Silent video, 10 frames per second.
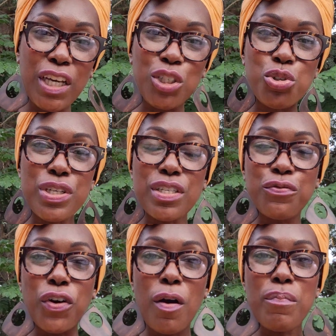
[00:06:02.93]
countries
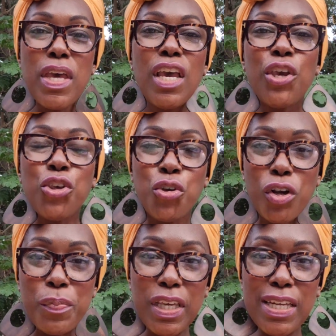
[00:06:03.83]
from
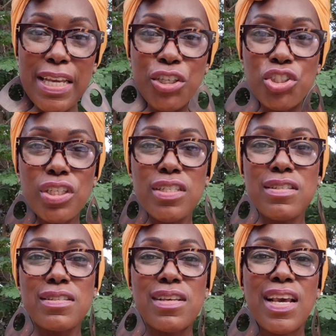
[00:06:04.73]
European
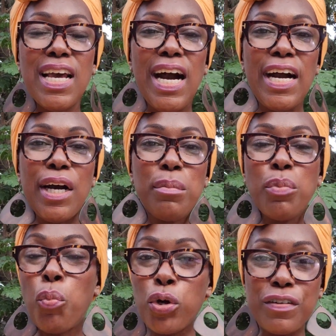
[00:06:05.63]
nations,
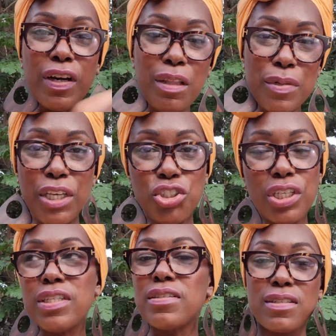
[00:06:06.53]
more developed
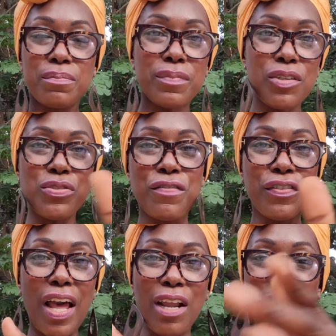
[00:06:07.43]
nations. There's a
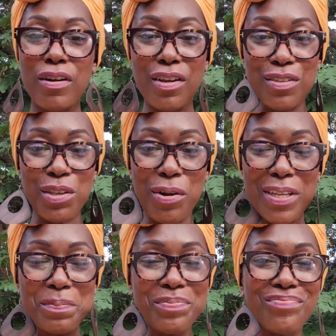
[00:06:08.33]
fly around here,
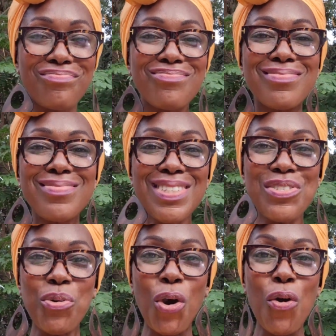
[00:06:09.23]
sorry.
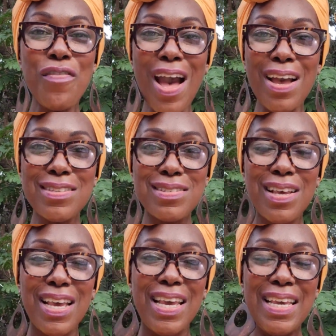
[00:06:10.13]
So COVAX
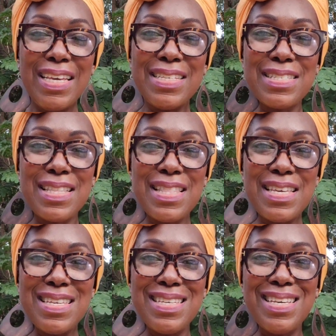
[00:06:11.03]
is
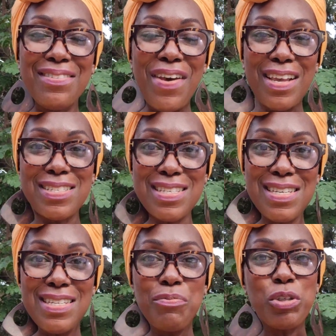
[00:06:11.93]
the
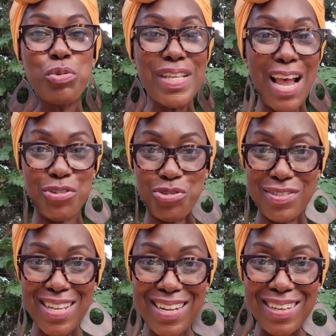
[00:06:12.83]
vaccine, which was
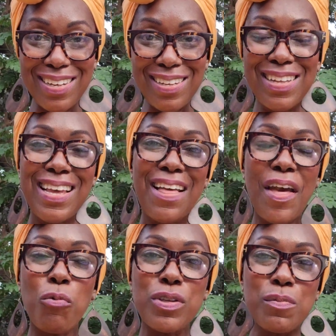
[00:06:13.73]
AstraZeneca,
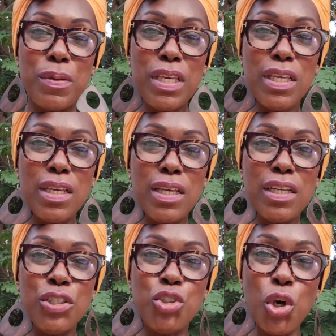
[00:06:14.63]
that was being
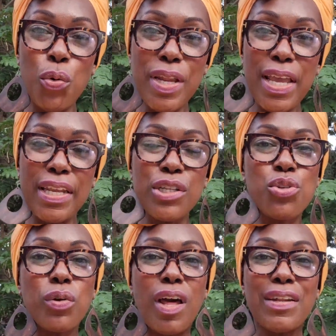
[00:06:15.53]
donated
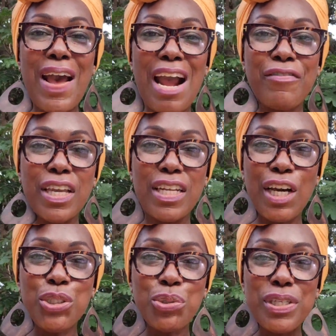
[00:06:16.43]
to a lot of African
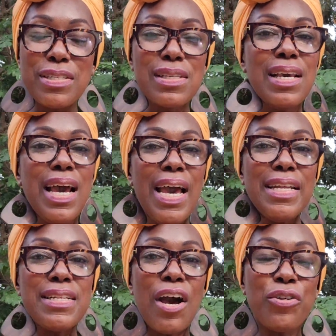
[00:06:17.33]
countries
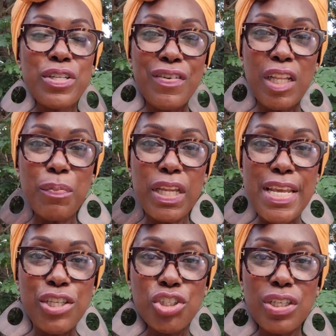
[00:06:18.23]
and other developing
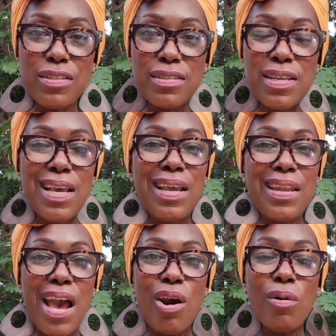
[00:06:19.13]
nations.
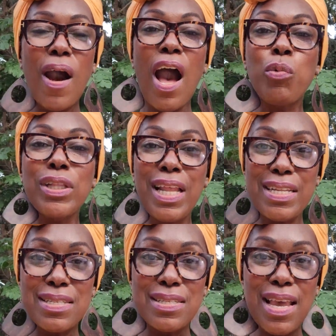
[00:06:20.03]
Now, I would
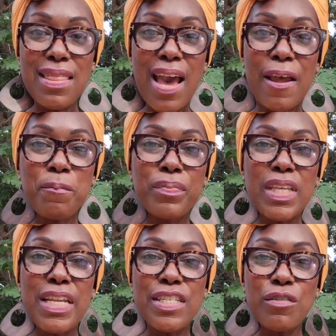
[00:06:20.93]
like to say that
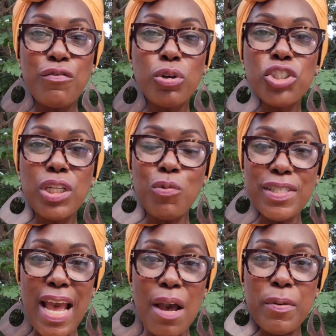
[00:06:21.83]
it is unfortunate
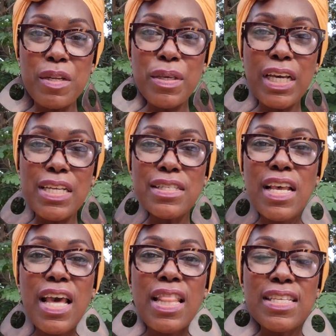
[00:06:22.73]
what's happened, because
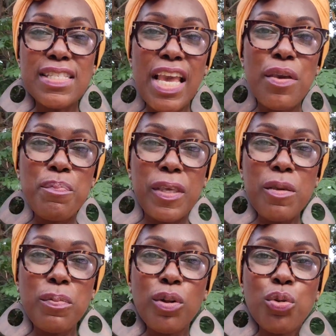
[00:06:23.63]
the same
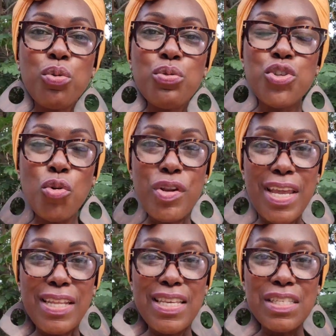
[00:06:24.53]
people who
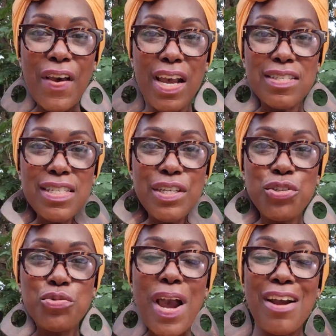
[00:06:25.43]
donated these
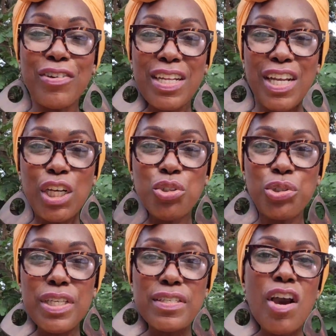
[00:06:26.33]
vaccines to African
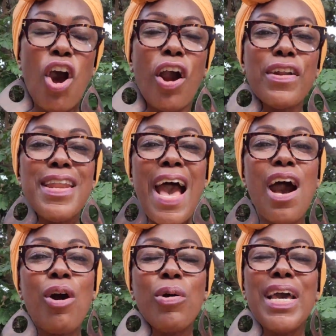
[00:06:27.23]
countries are
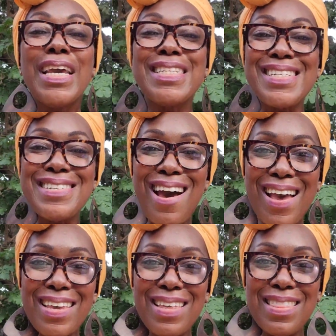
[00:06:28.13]
now
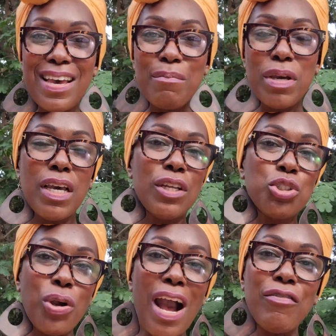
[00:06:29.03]
denying them
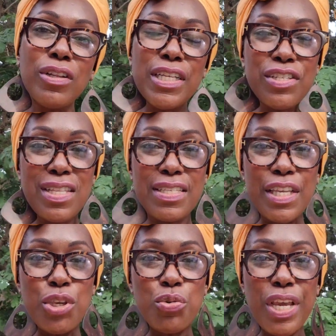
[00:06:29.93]
travel into these
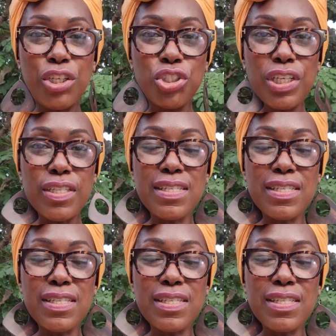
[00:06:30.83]
EU nations,